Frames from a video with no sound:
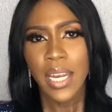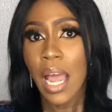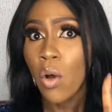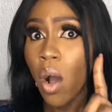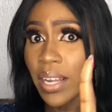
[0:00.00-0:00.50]

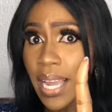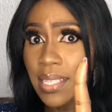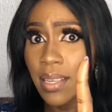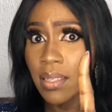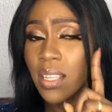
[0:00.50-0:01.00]
Now,
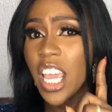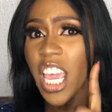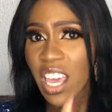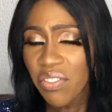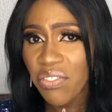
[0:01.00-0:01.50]
organizers,
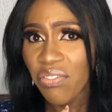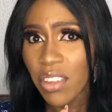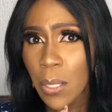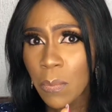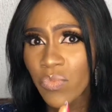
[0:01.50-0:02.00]
if
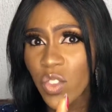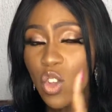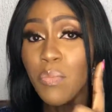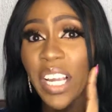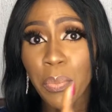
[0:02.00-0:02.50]
you
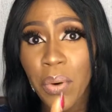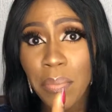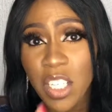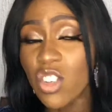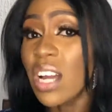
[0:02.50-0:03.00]
make a
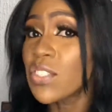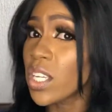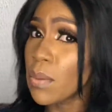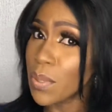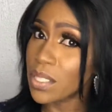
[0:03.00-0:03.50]
promise, you have to
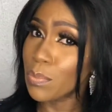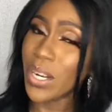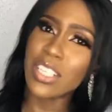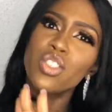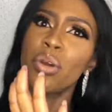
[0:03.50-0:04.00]
keep it. But
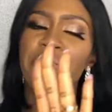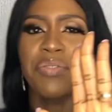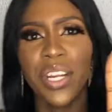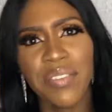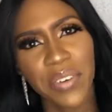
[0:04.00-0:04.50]
that's a story for a
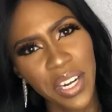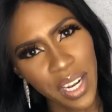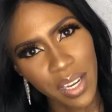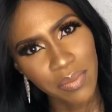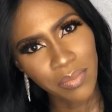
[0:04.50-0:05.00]
different
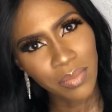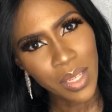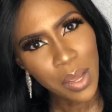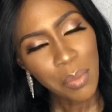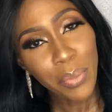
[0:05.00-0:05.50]
day.
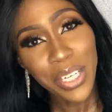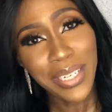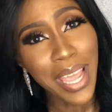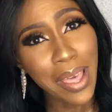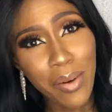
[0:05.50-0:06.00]
But
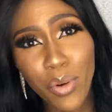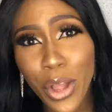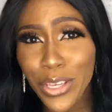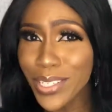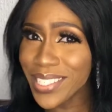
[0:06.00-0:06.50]
dear
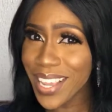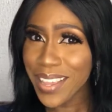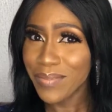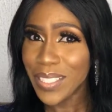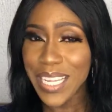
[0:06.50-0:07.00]
royalty,
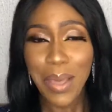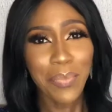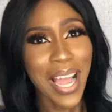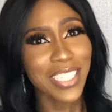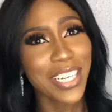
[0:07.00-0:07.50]
dear
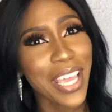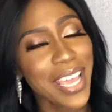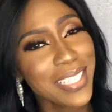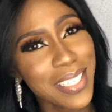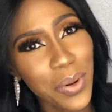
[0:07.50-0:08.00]
pageant
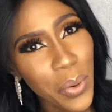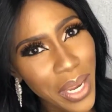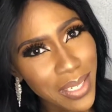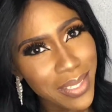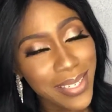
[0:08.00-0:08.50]
kings and
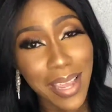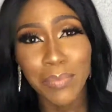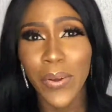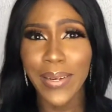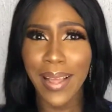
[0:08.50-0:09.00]
queens, dear
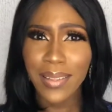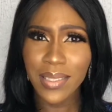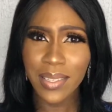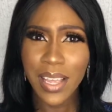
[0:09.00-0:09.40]
models,